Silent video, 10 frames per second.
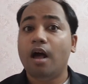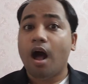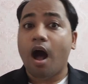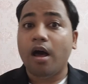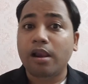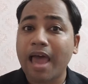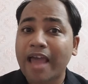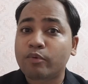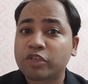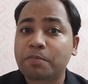Our
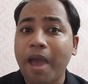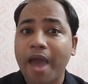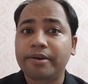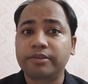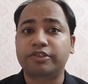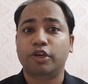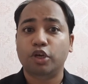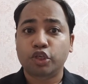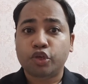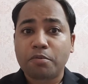language patterns
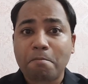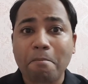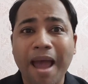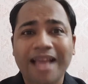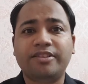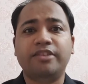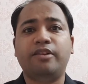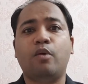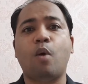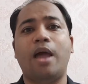should match his
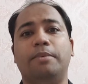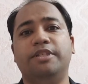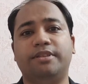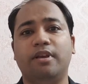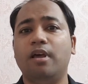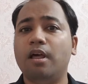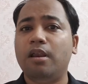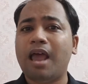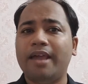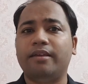requirements.
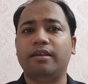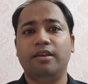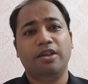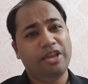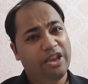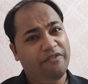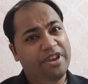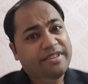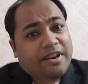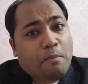Like, if
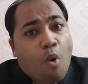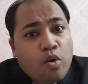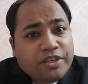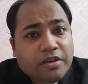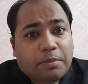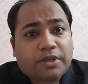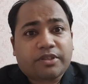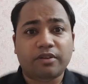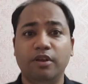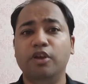he's an emotional
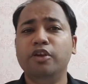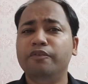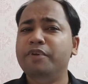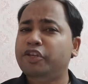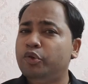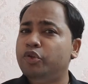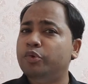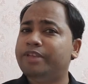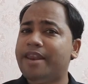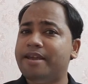person, we should
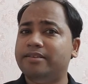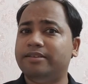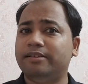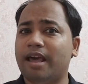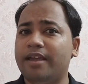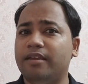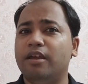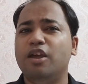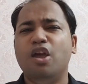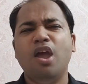use sentences like,
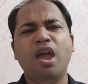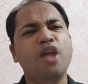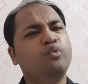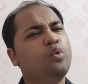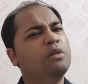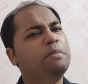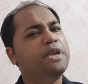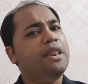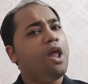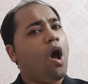"It will be
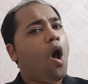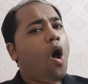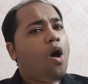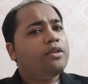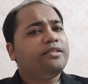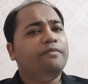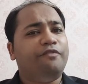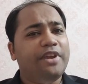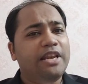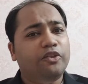an awesome
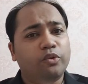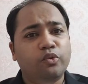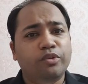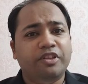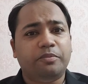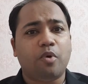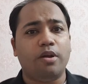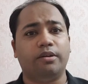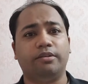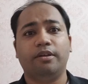feeling to use this
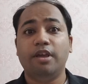product."